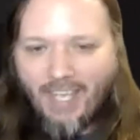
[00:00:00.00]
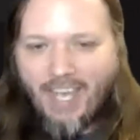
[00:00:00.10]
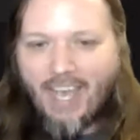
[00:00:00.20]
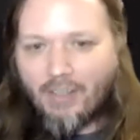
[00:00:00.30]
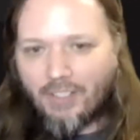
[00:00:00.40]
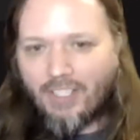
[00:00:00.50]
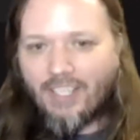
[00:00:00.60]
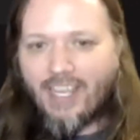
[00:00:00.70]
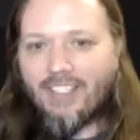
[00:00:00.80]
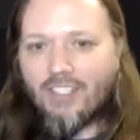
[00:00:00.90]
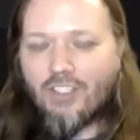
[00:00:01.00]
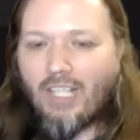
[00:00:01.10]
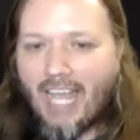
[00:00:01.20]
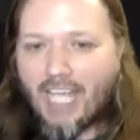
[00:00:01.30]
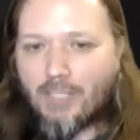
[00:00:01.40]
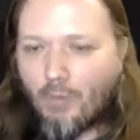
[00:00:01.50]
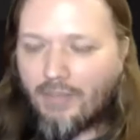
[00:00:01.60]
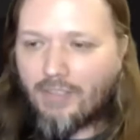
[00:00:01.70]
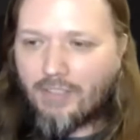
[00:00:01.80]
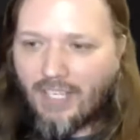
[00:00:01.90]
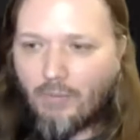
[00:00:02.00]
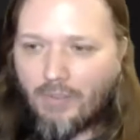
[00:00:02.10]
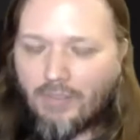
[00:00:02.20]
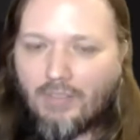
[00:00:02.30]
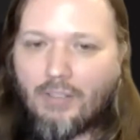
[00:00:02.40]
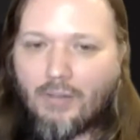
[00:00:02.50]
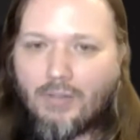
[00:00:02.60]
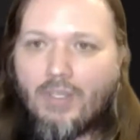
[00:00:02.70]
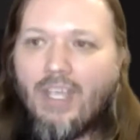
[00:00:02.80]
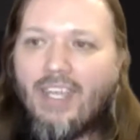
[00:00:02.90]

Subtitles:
how to connect each clasp, when they're tight, when they're loose.